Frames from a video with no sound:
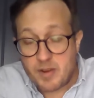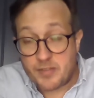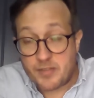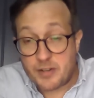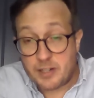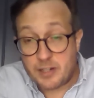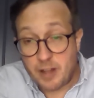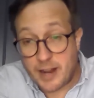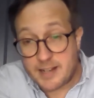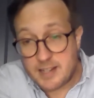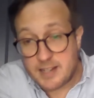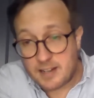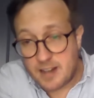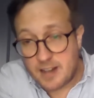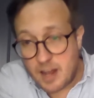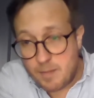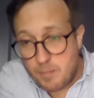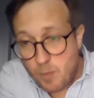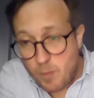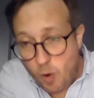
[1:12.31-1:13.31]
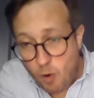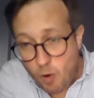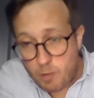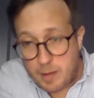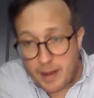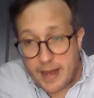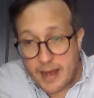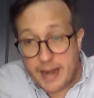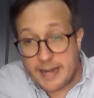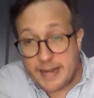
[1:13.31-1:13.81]
but if you'd like to learn
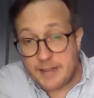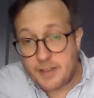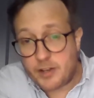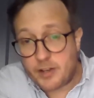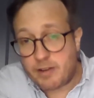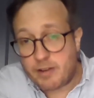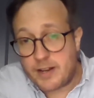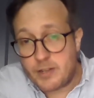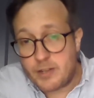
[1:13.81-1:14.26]
more about any of the